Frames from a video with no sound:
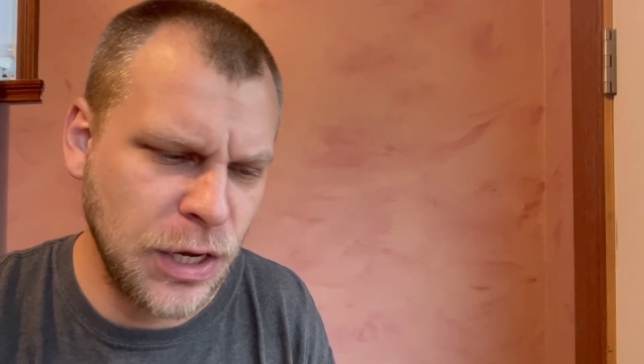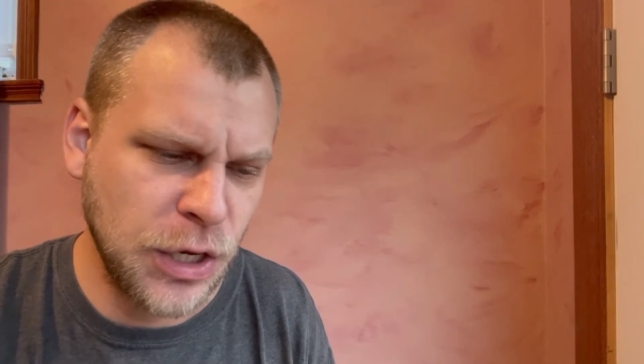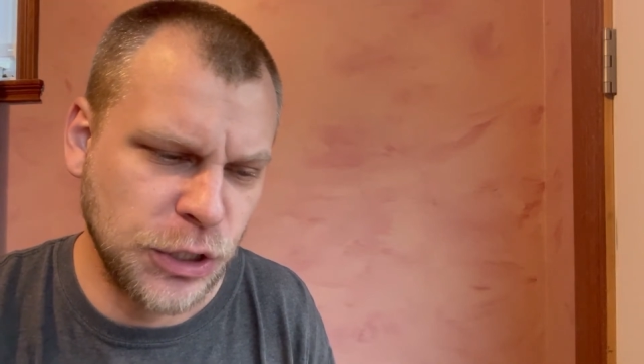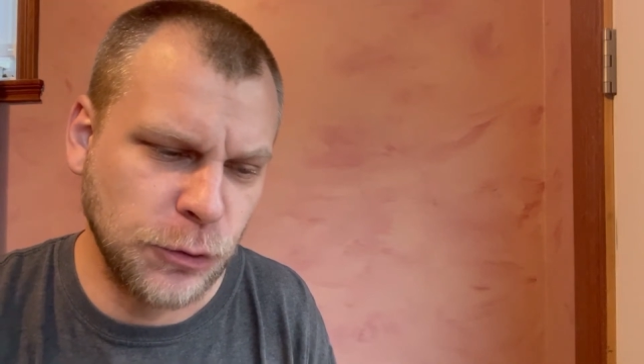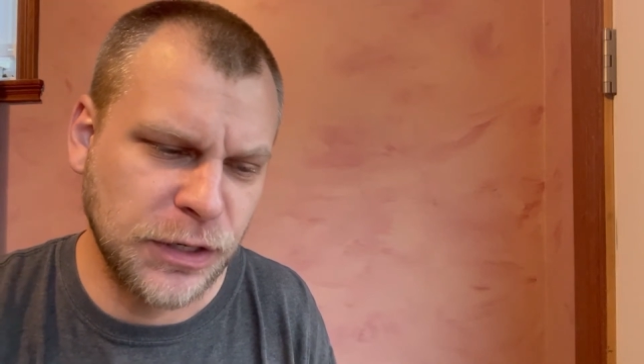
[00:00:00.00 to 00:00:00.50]

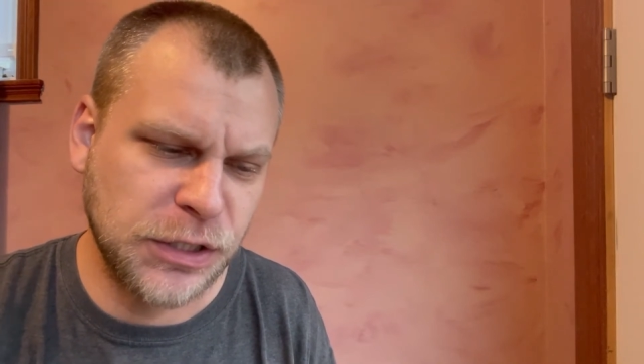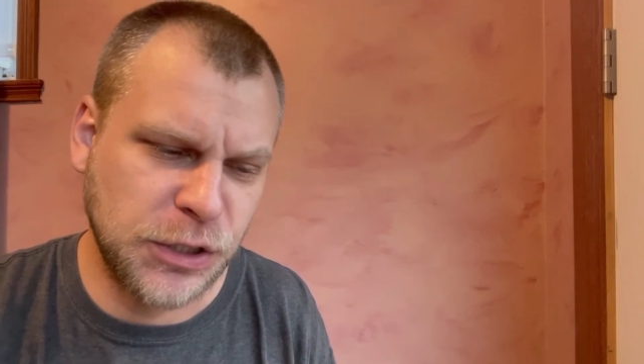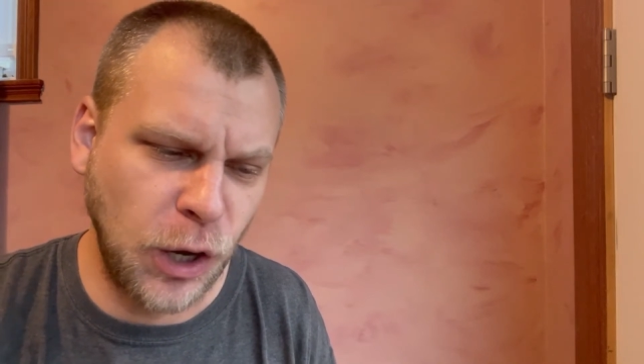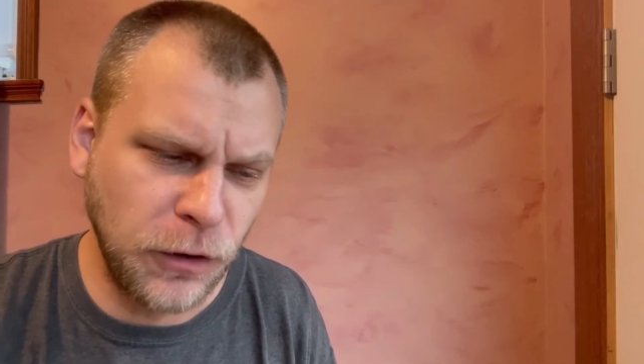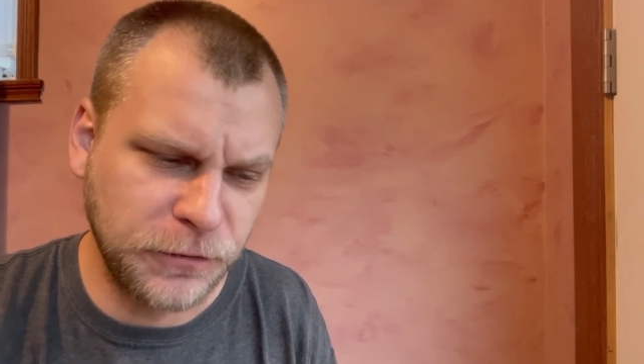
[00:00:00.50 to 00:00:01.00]
You can
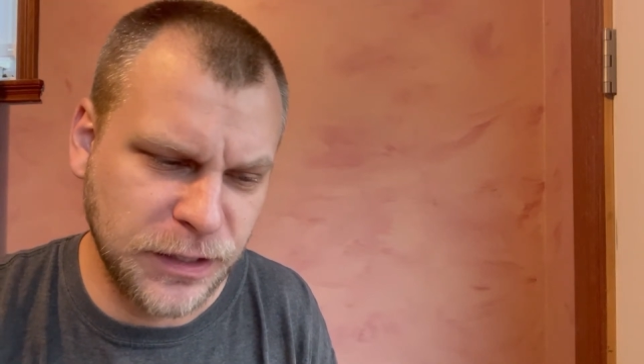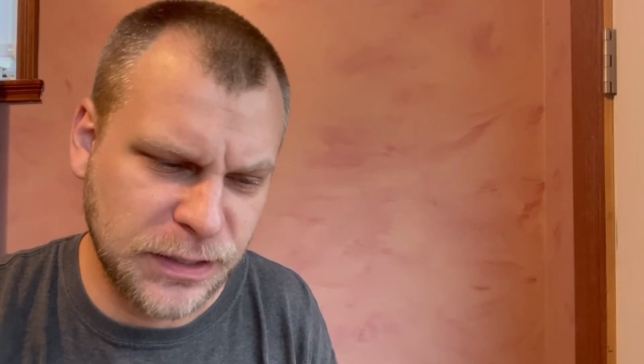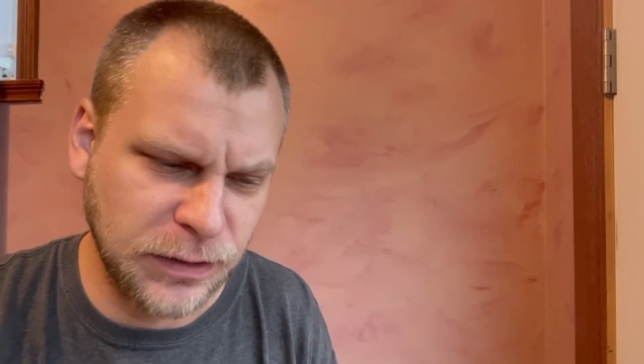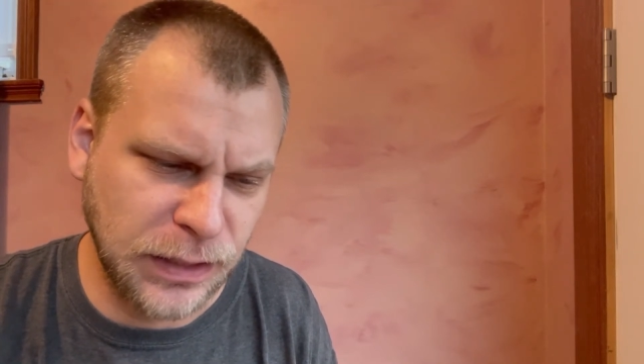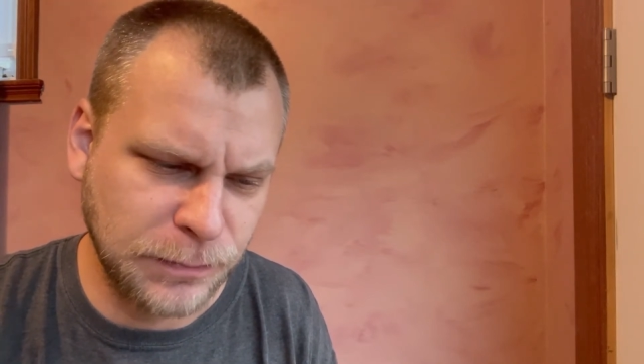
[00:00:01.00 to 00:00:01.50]
solve this
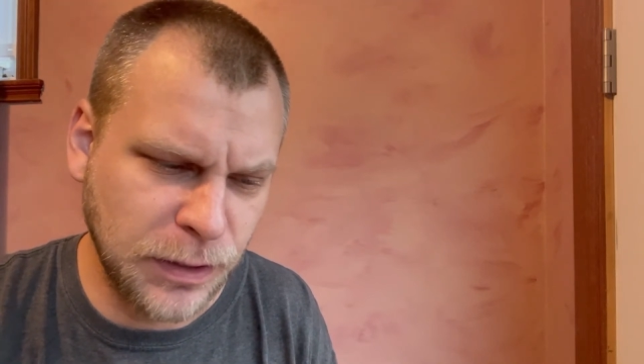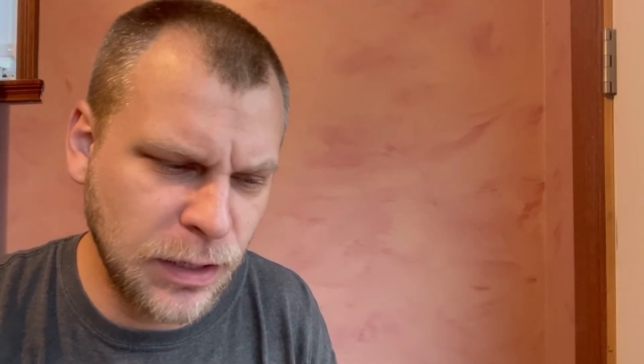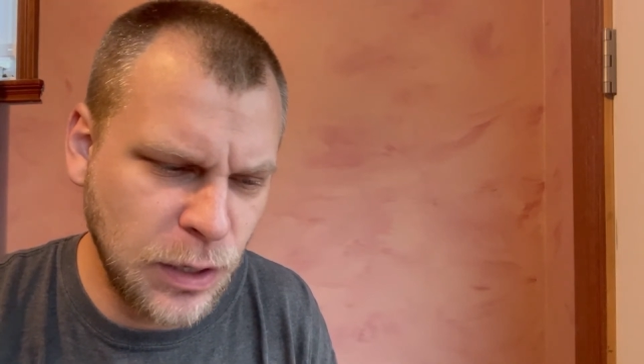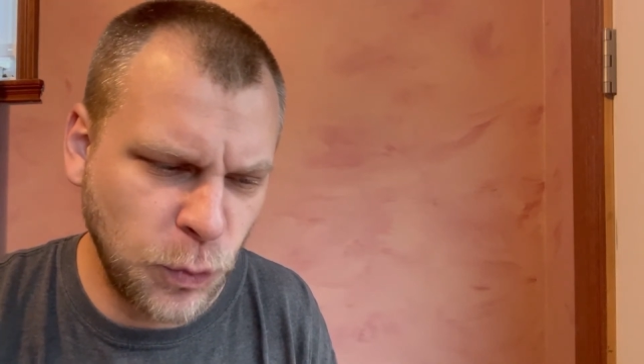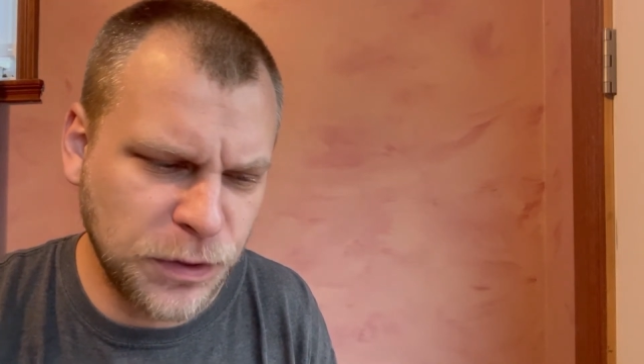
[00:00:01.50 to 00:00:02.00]
dilemma
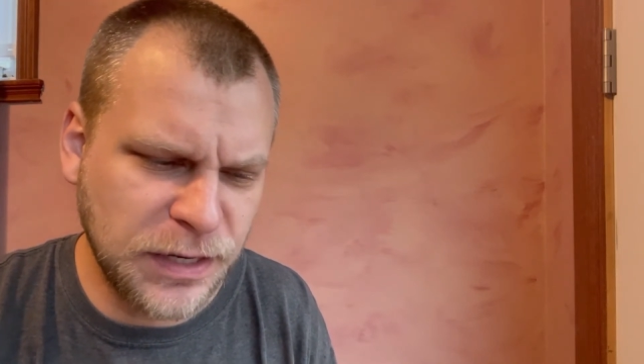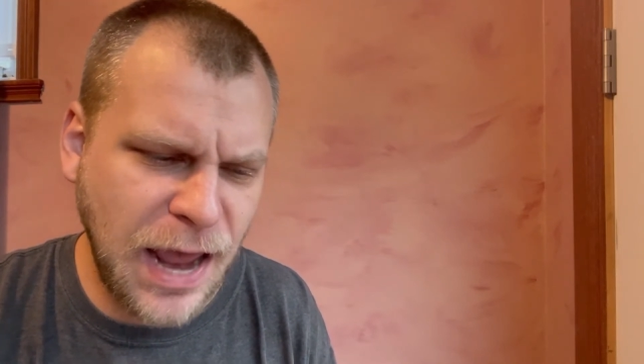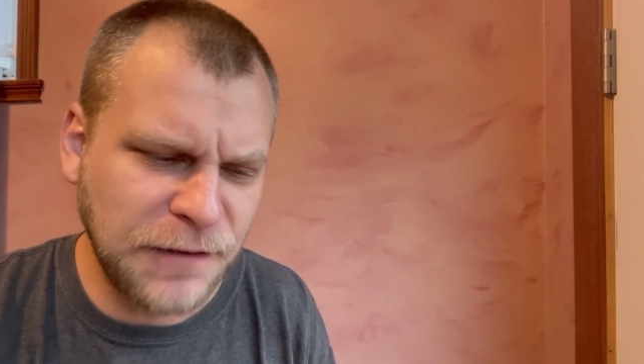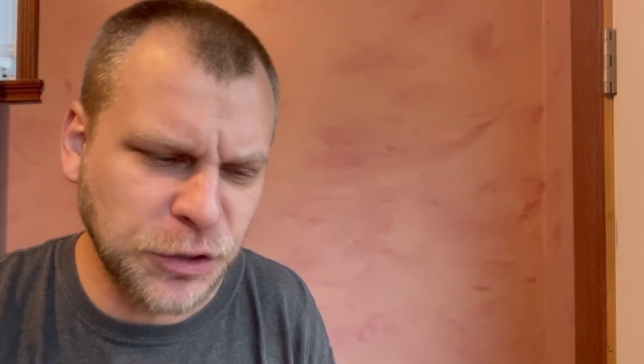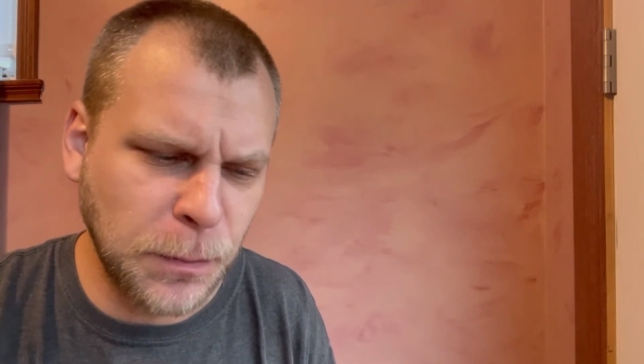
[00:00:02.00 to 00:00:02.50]
with an
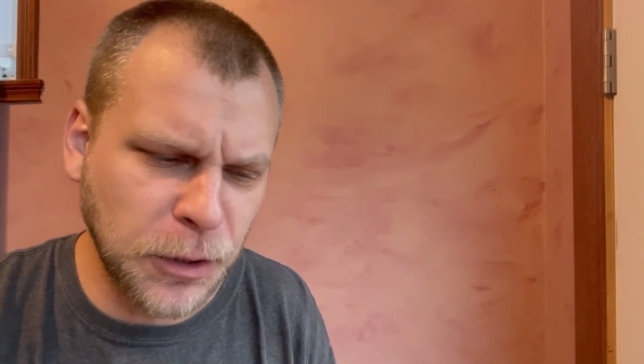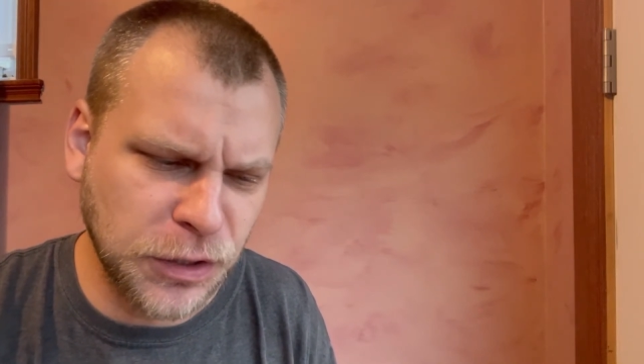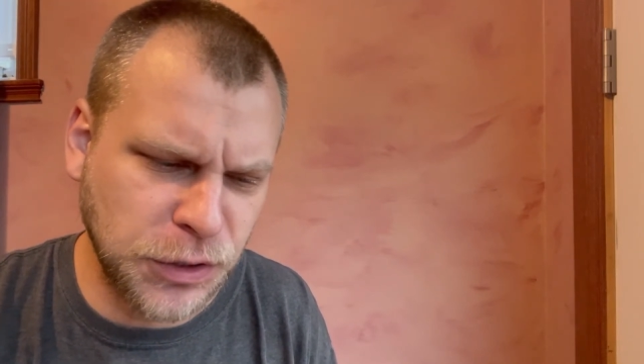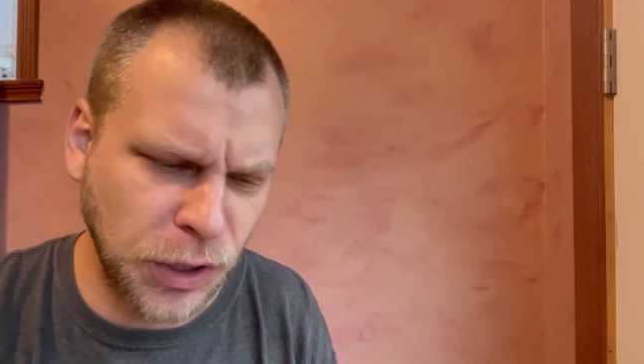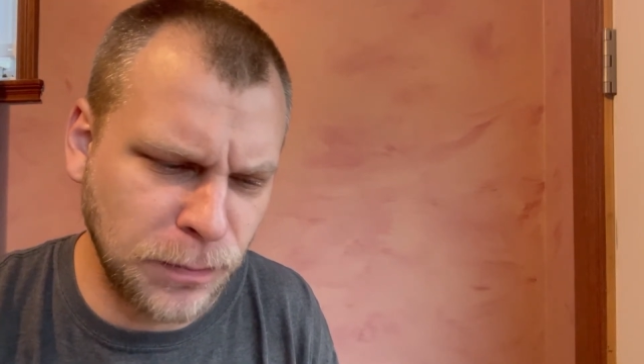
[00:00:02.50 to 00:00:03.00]

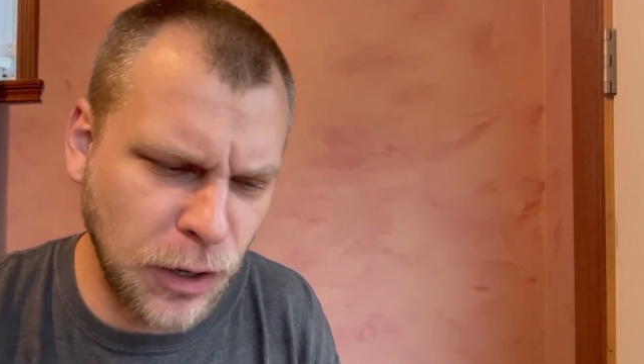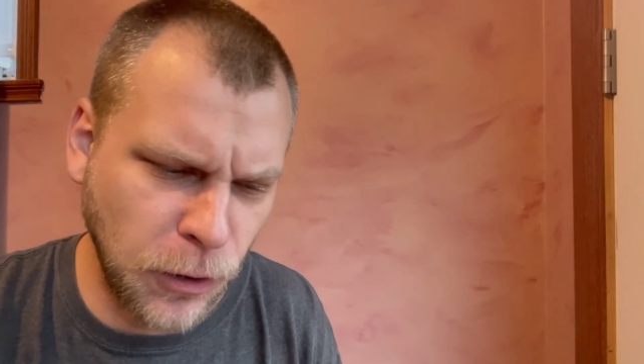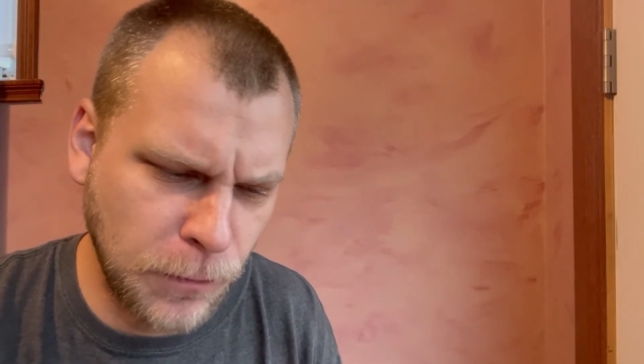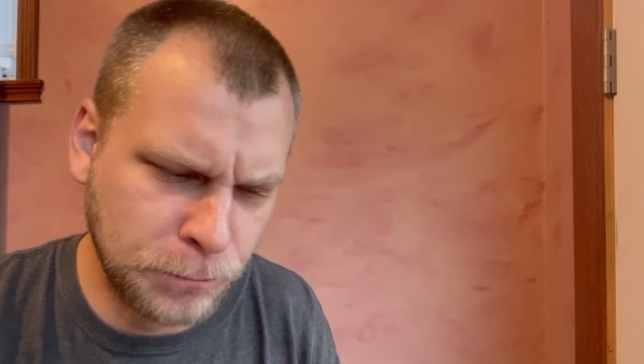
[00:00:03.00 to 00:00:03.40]
aftermarket turbo,